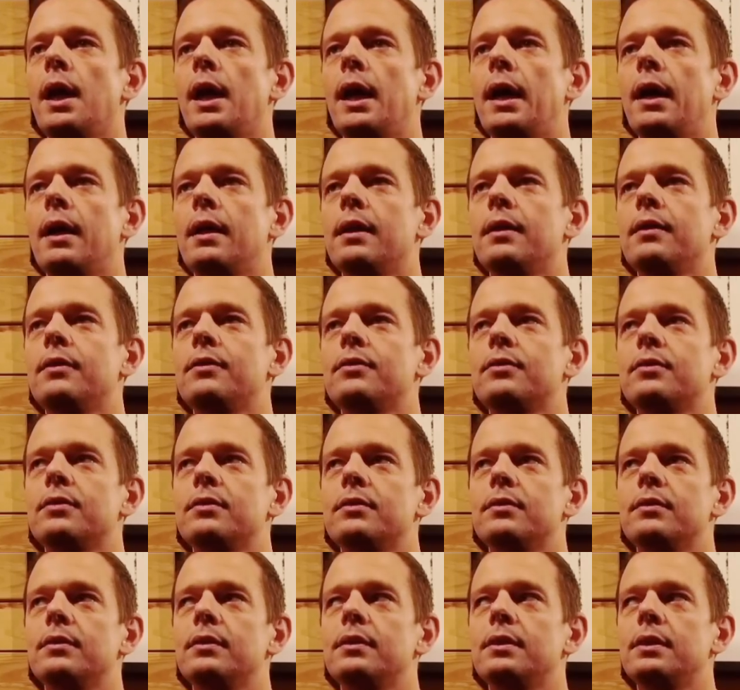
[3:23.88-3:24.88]
and
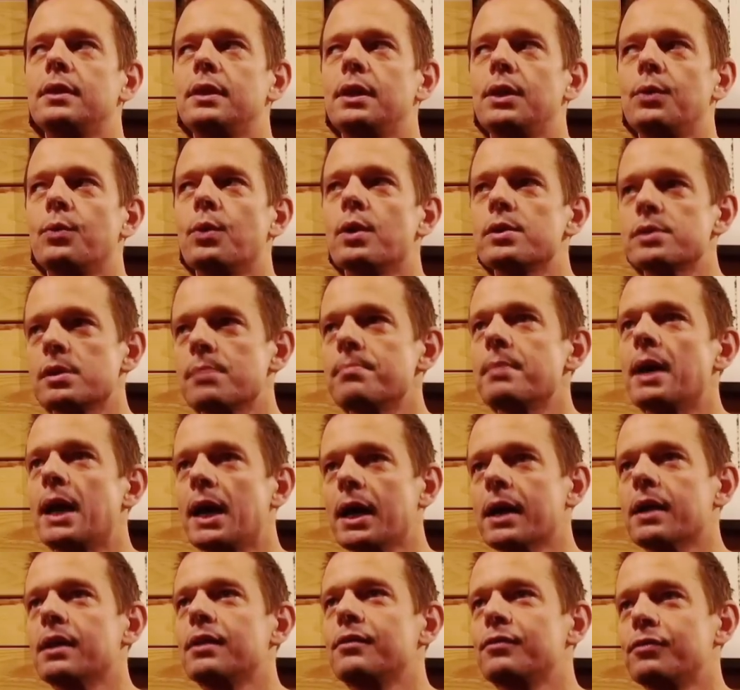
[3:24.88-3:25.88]
there was a
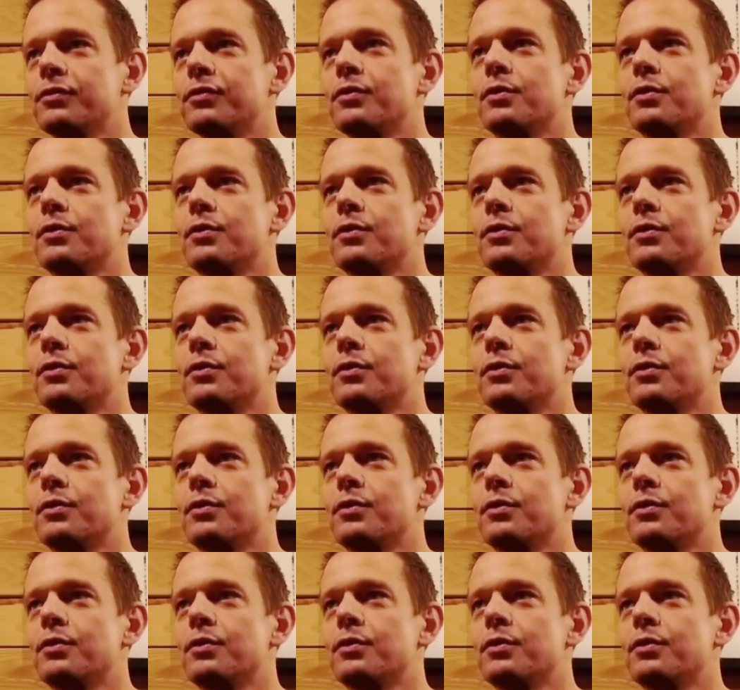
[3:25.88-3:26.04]
market